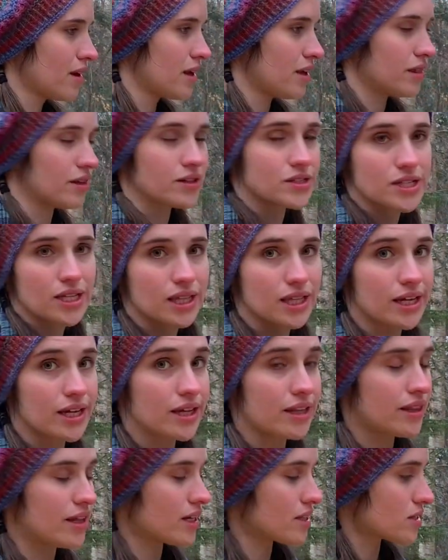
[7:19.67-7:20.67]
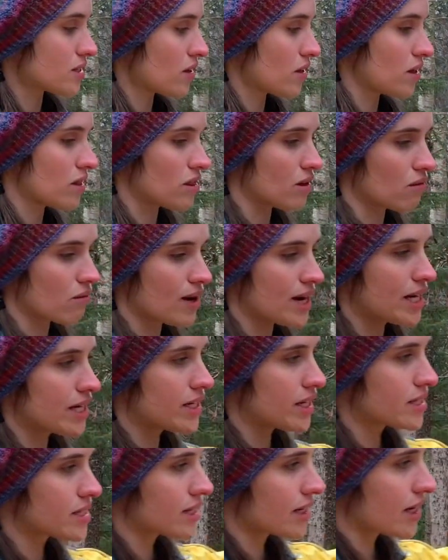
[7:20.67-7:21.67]
There's a lid, that's so that the rain
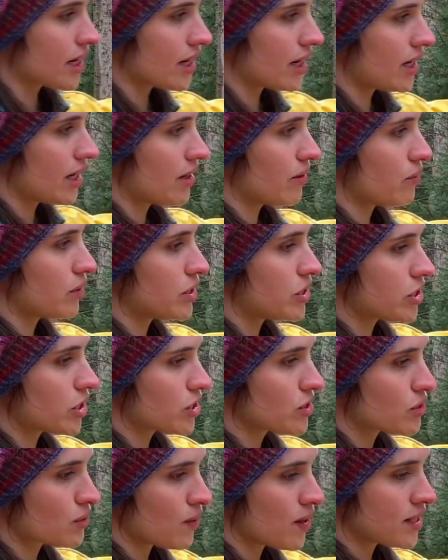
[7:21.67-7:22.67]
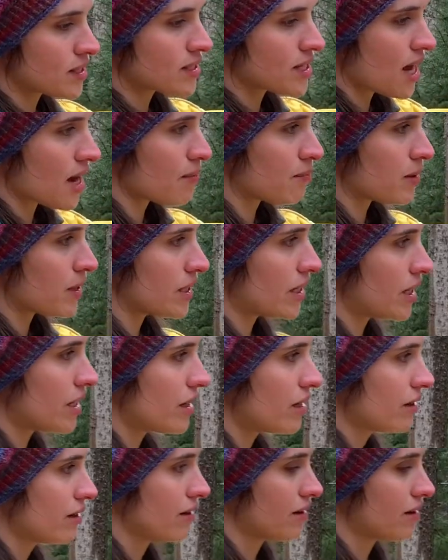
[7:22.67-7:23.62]
doesn't get in. We just want sap in here.